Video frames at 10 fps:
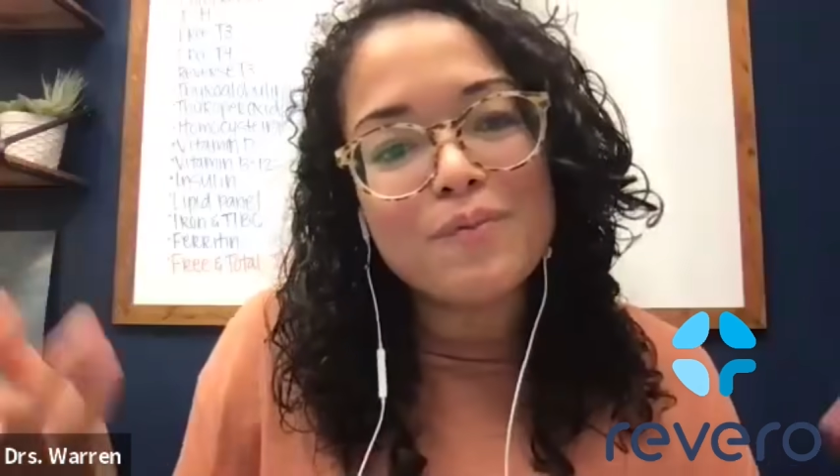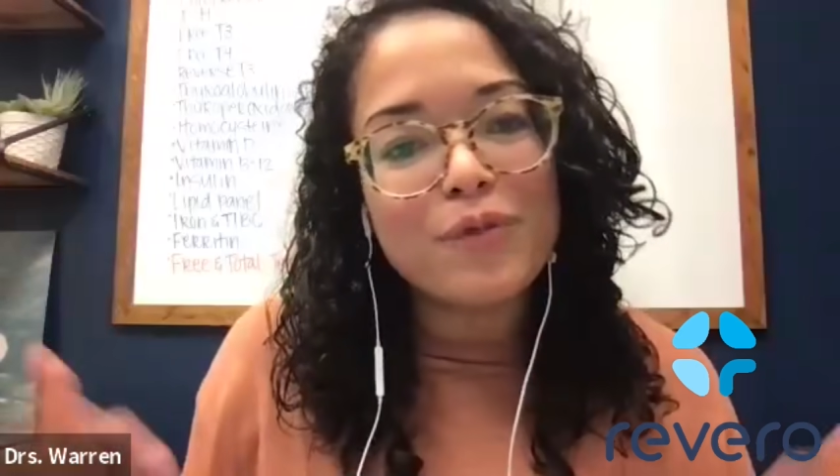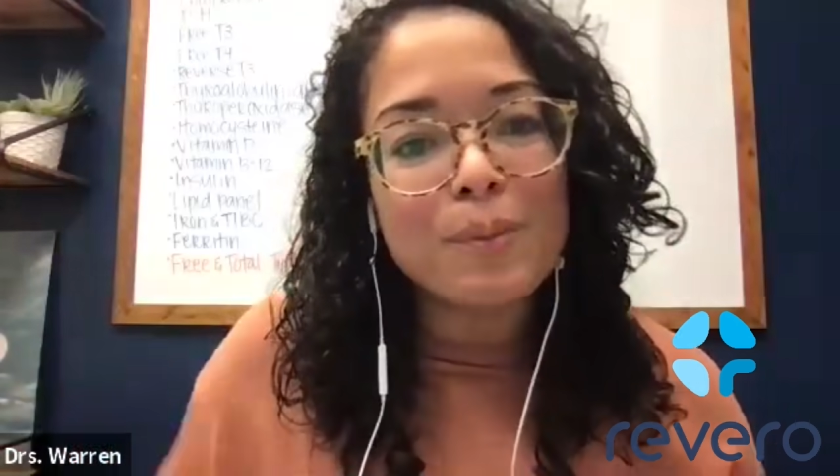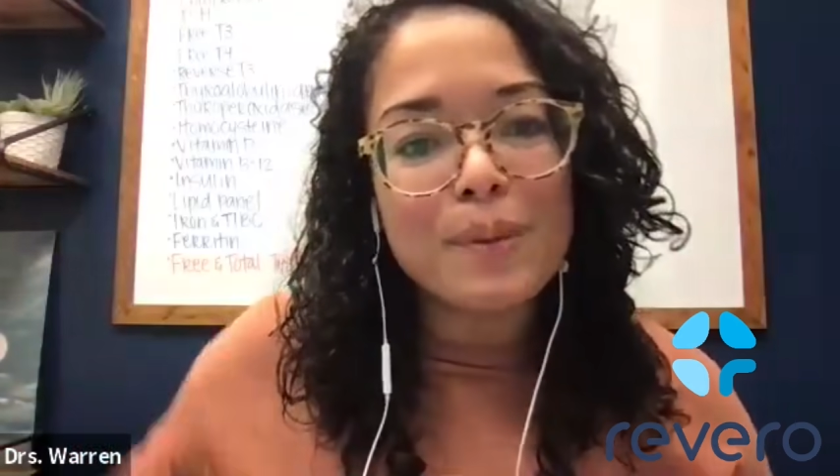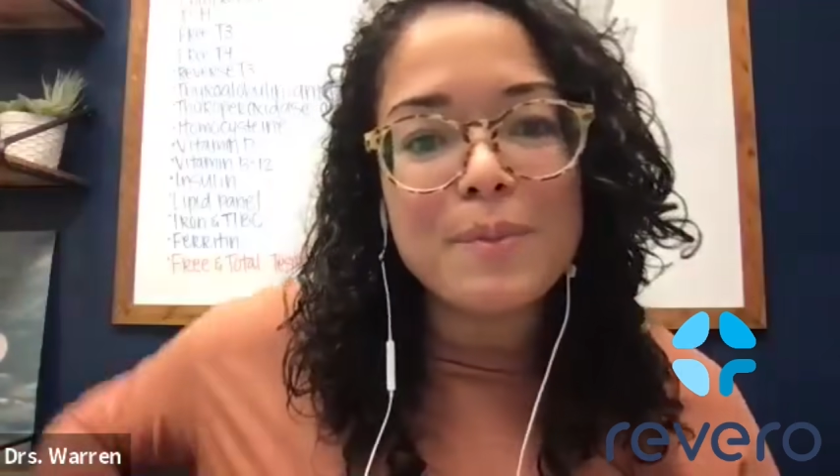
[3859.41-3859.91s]

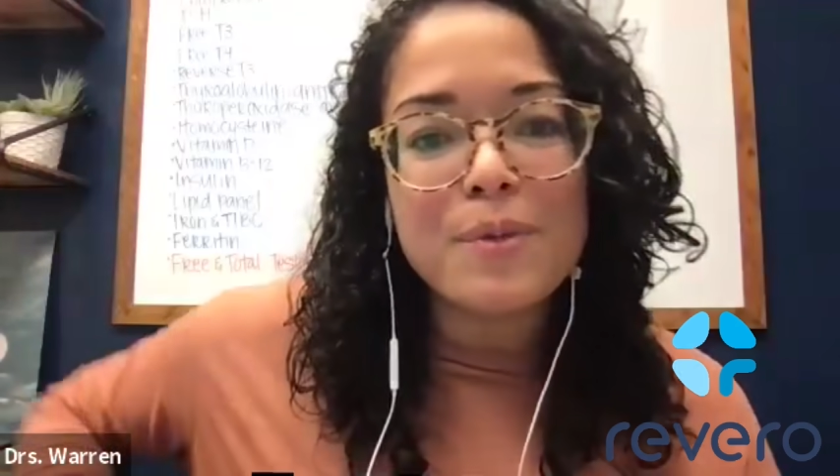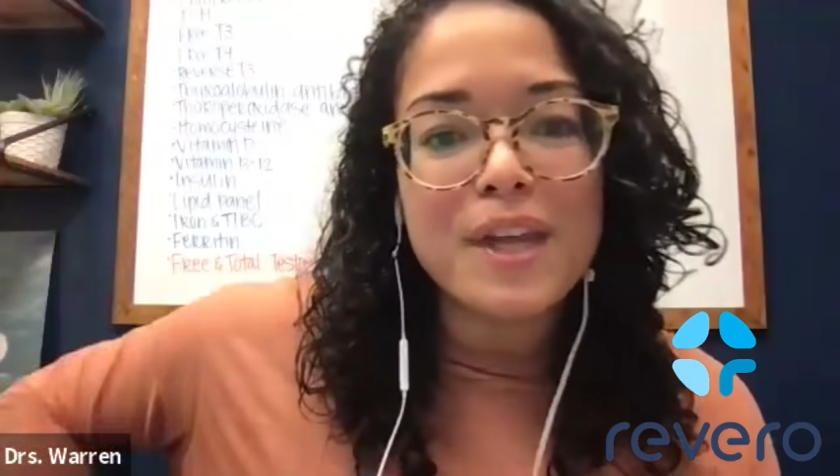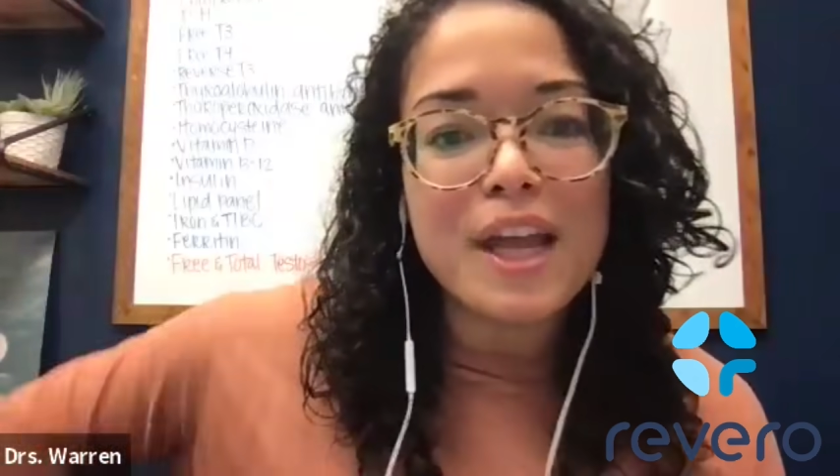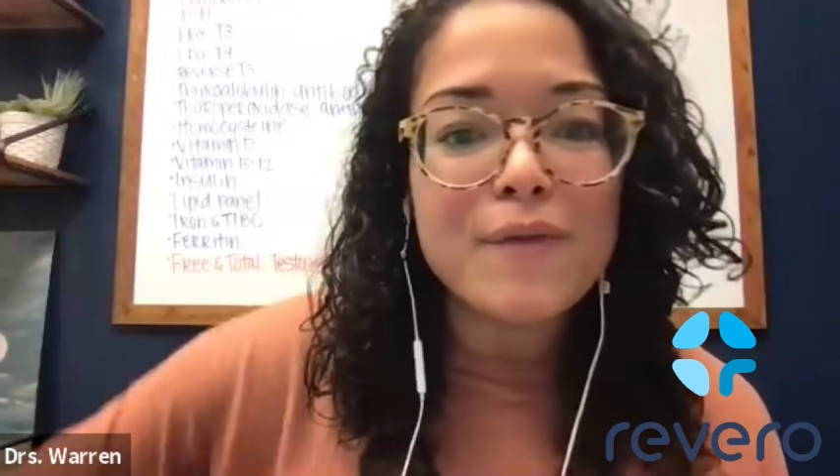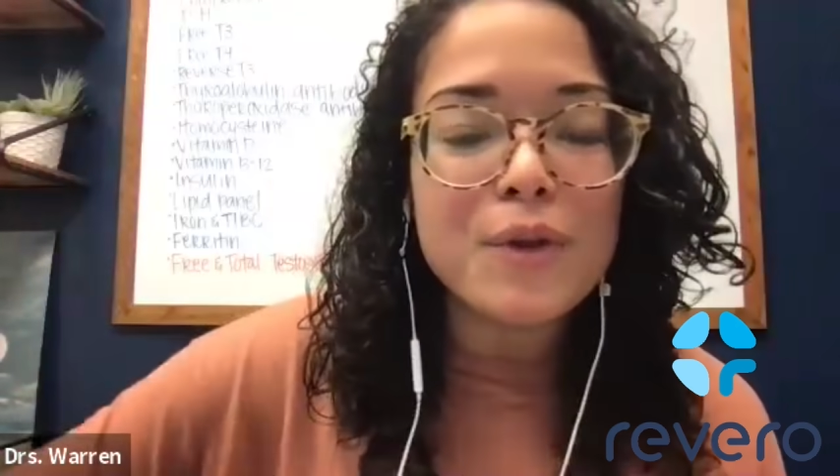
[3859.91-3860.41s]
for people that
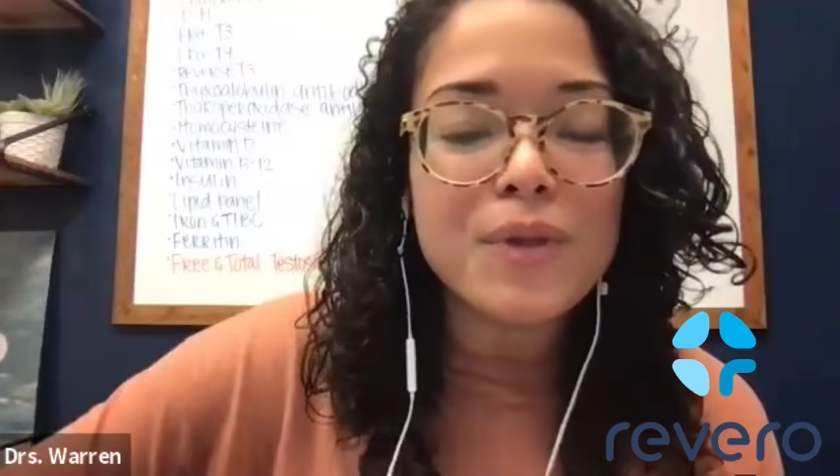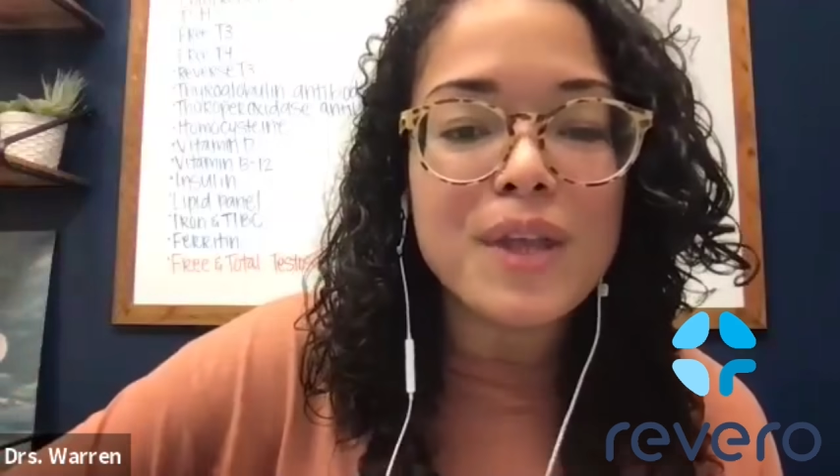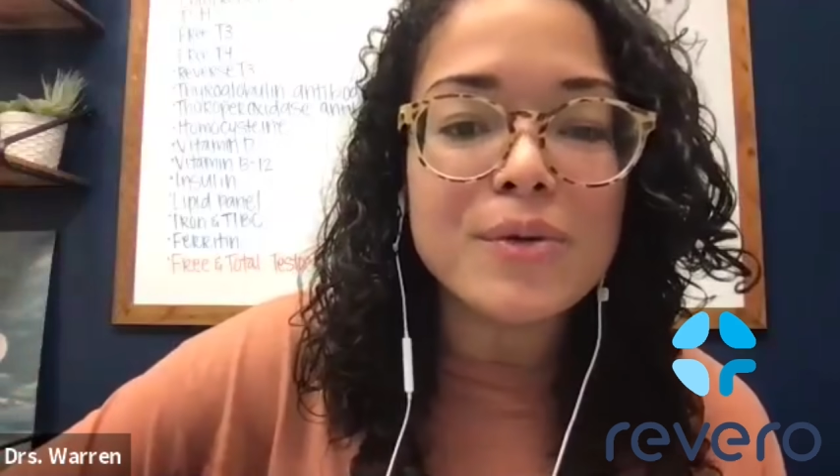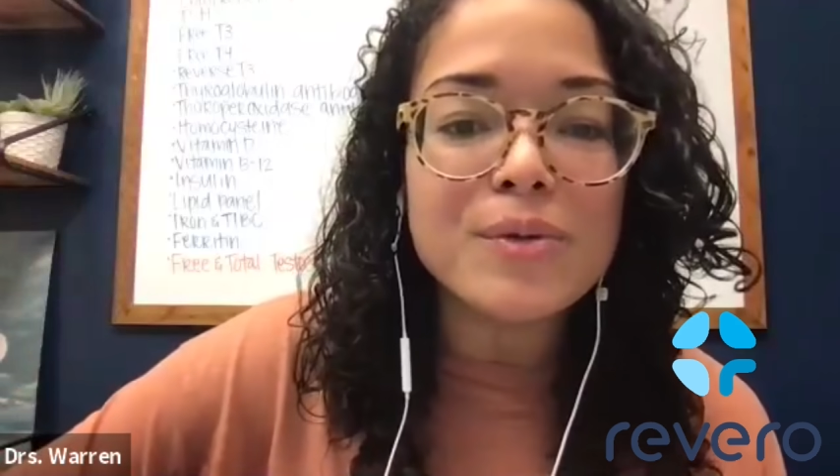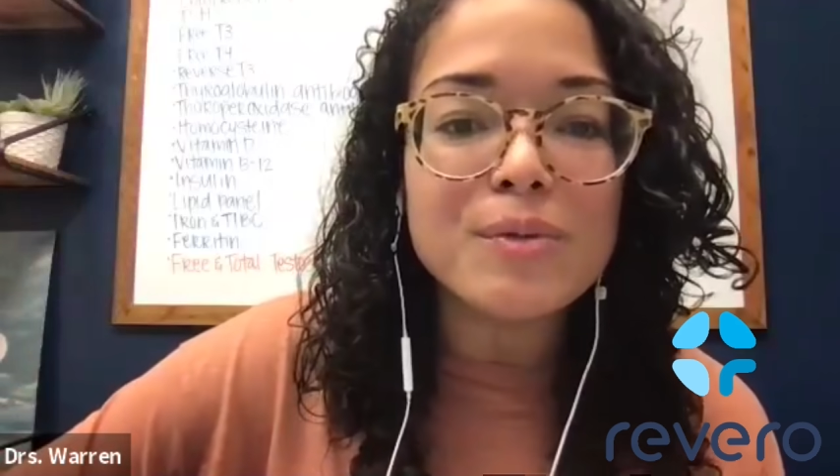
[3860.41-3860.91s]
have their
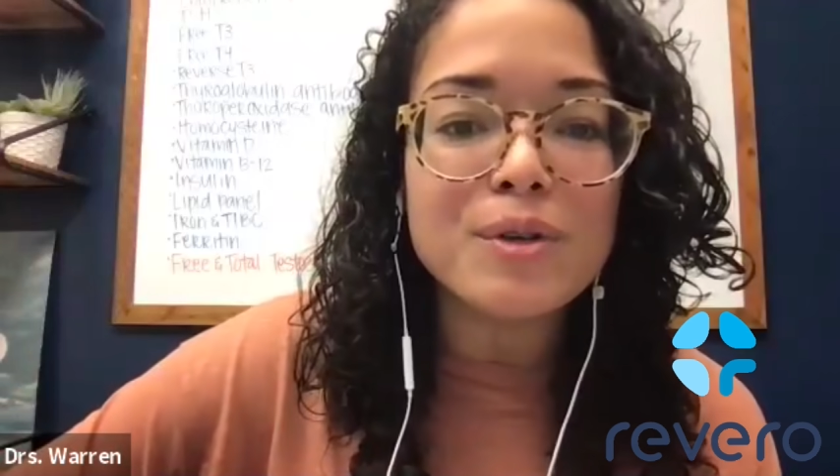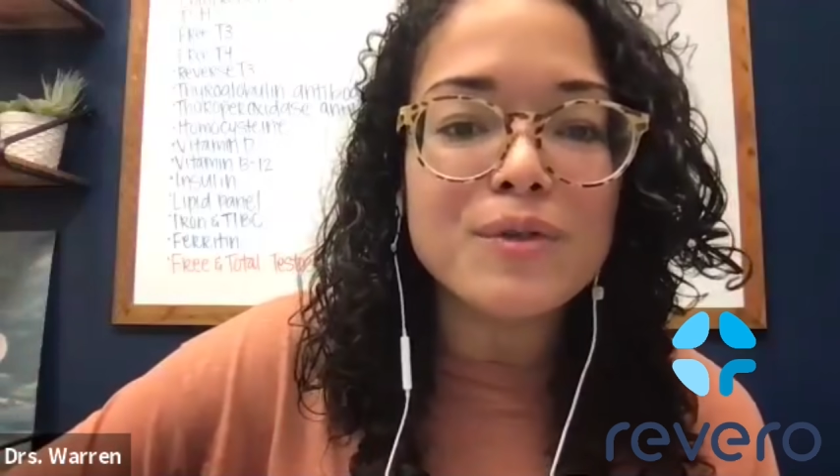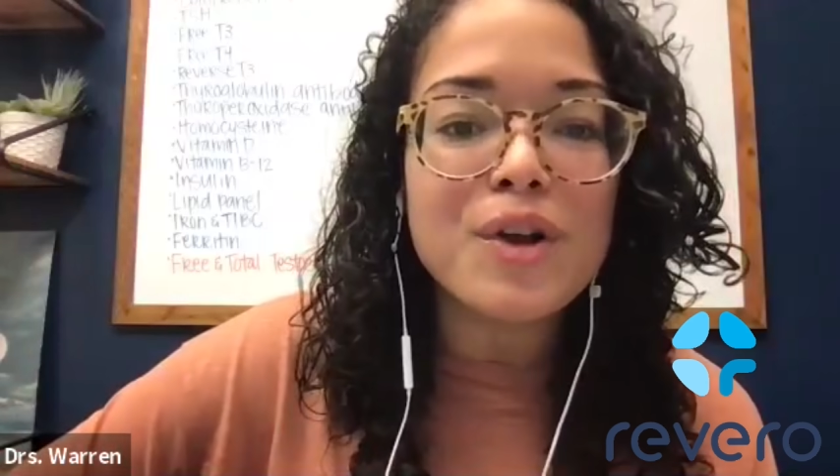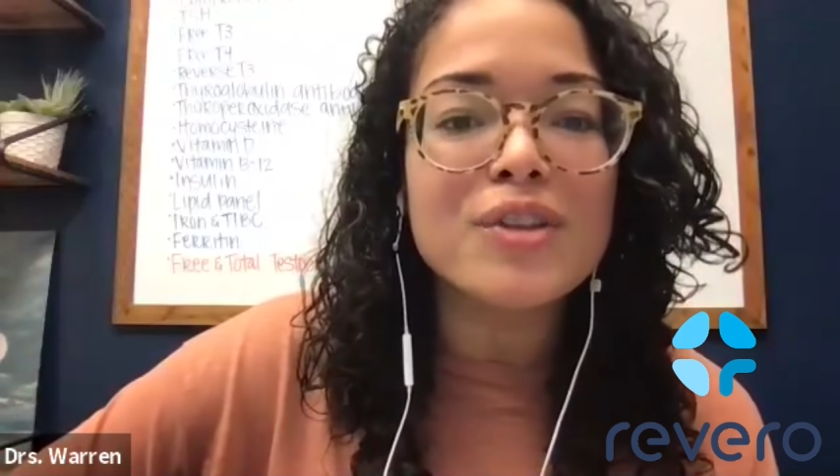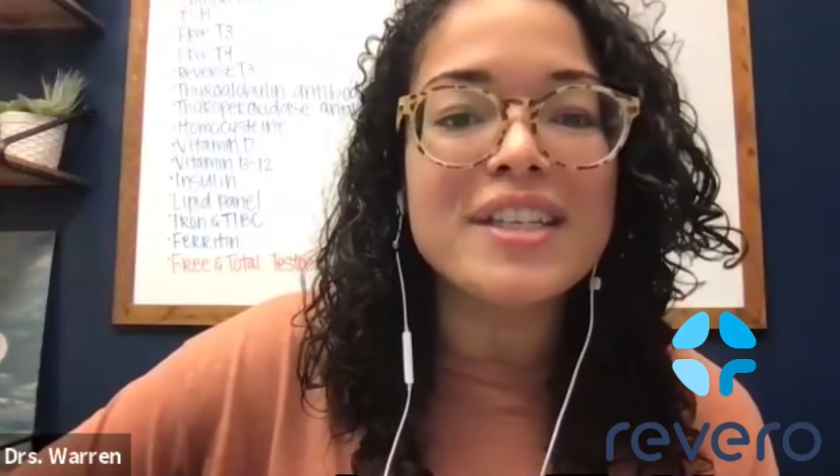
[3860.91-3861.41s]
thyroid removed called